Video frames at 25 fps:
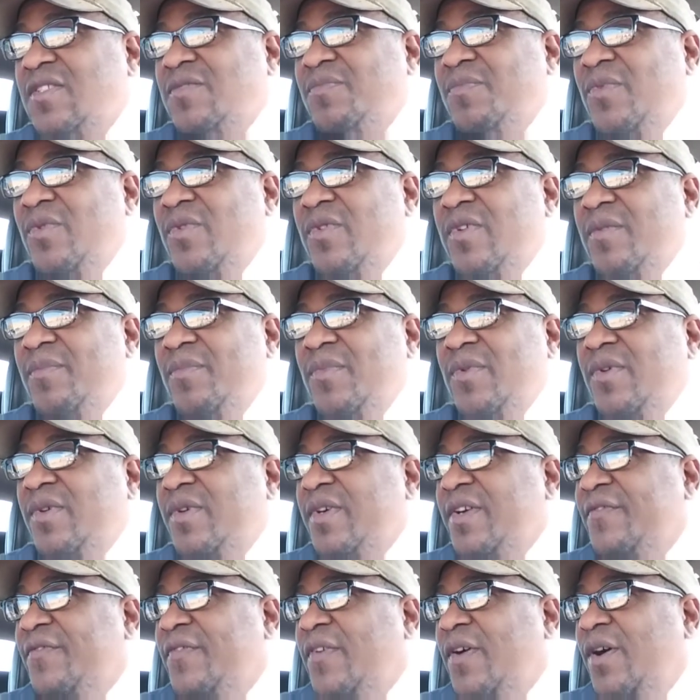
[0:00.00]
more and
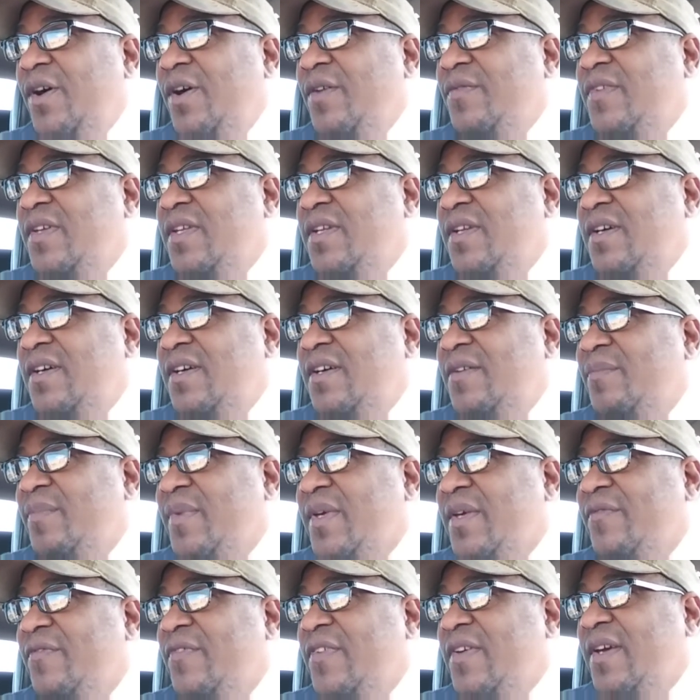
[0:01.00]
more involved in
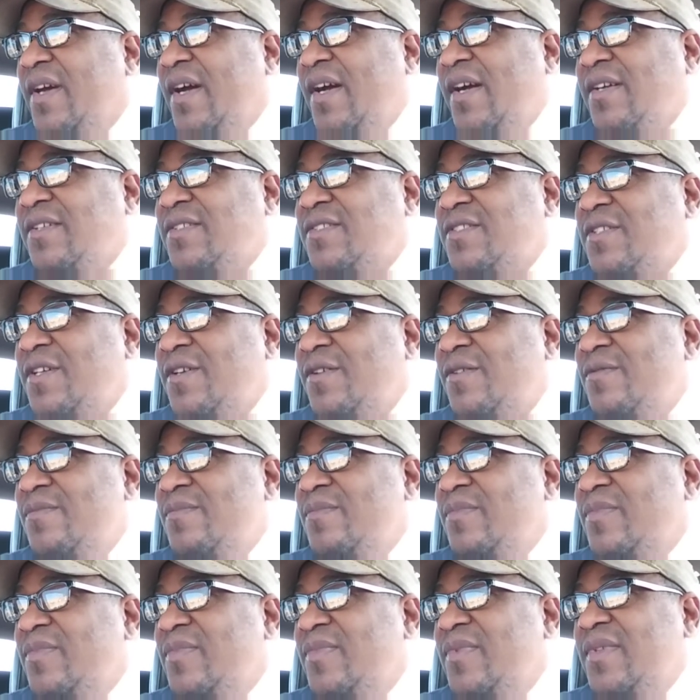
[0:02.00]
VR.
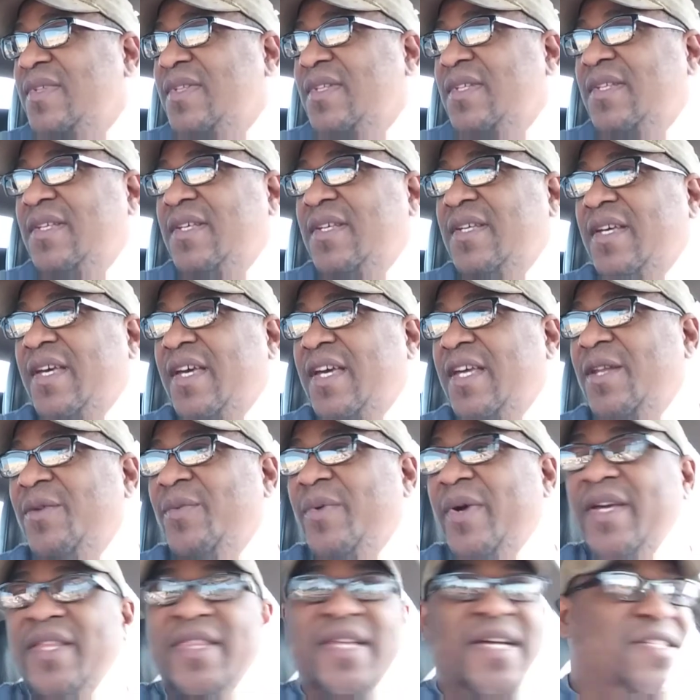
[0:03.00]
So
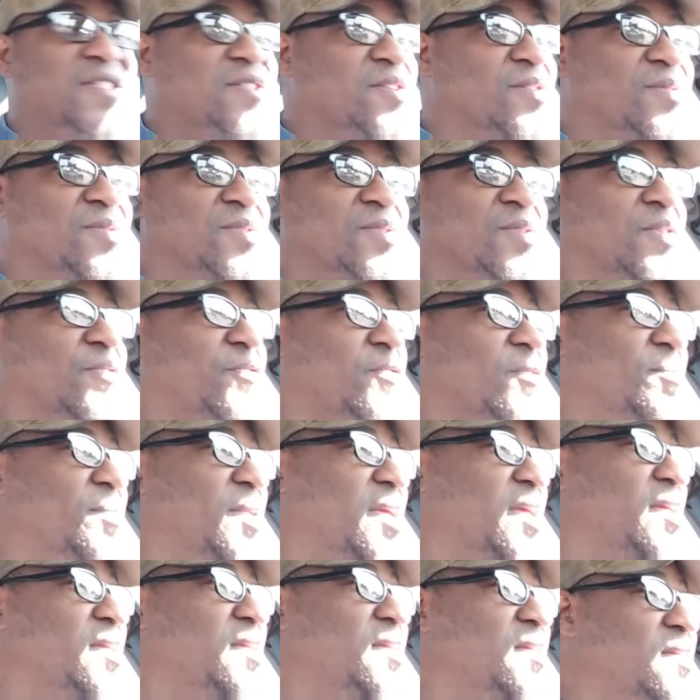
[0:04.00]
anyway, that's gonna do it for
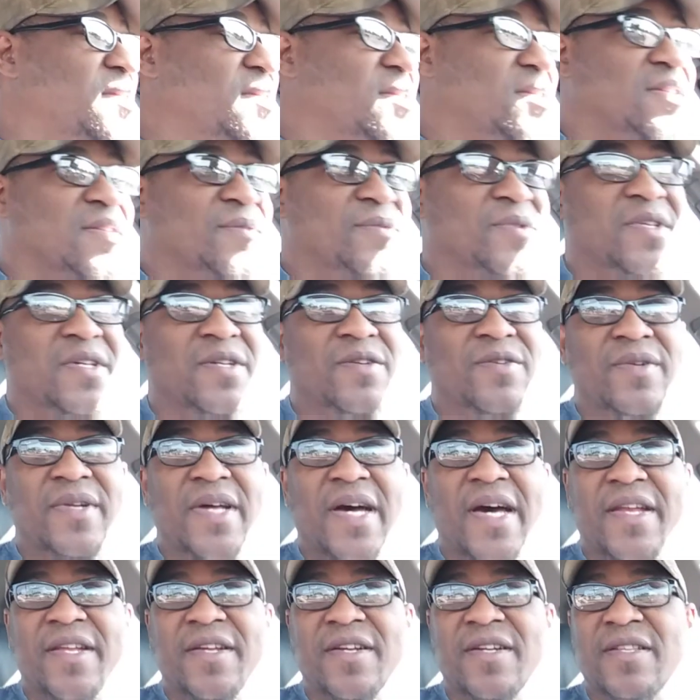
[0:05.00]
me. Let me get on
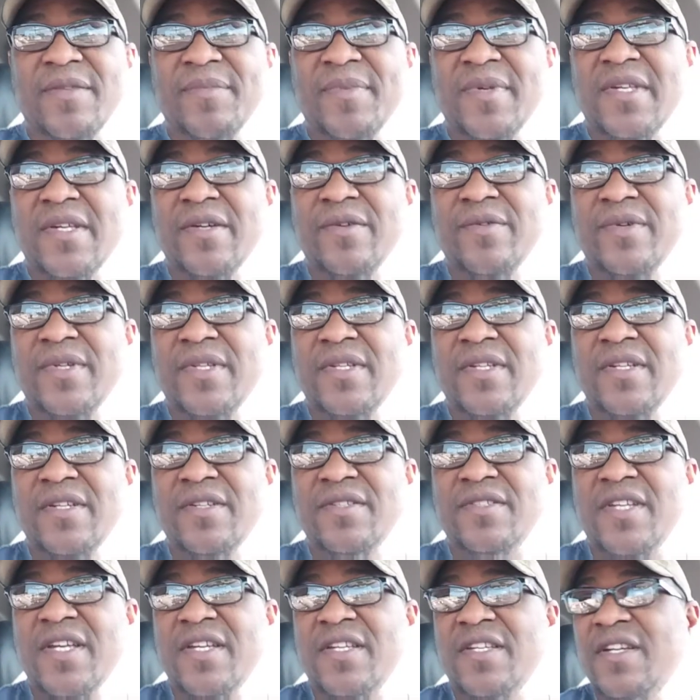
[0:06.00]
out of here. Let me go in
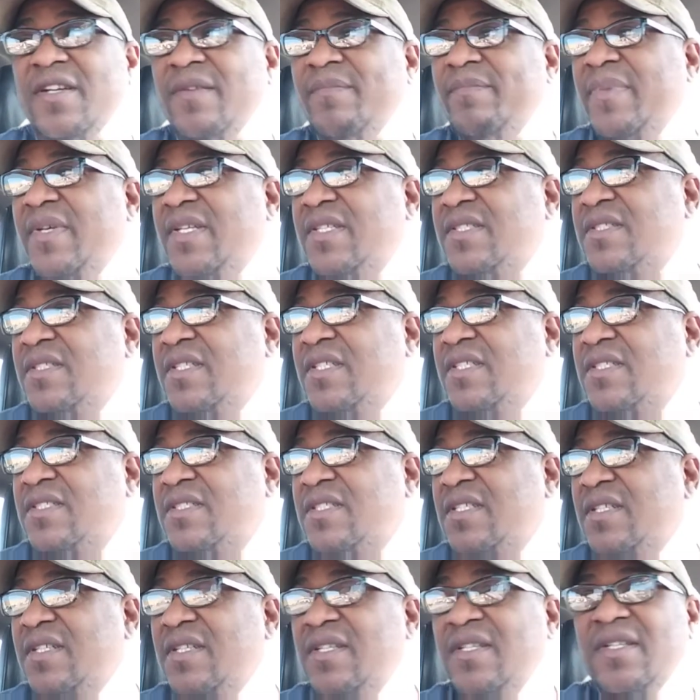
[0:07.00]
here and take care of
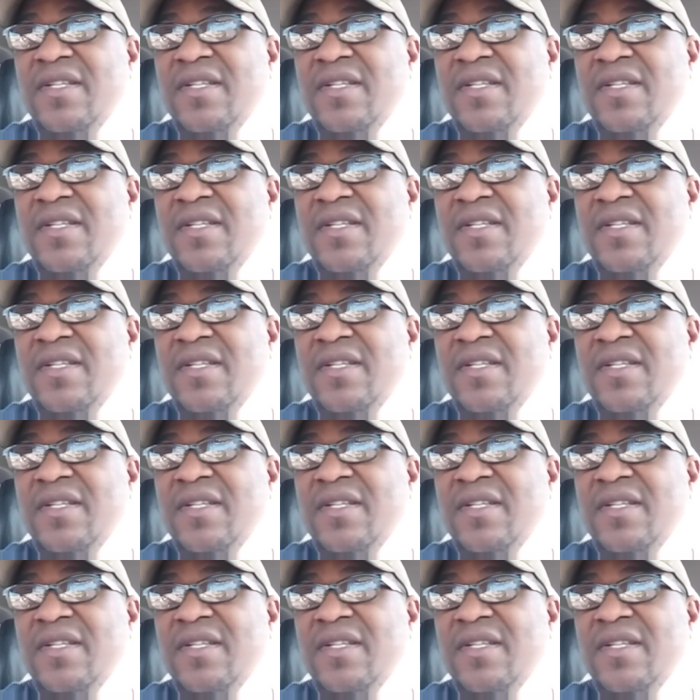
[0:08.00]
business.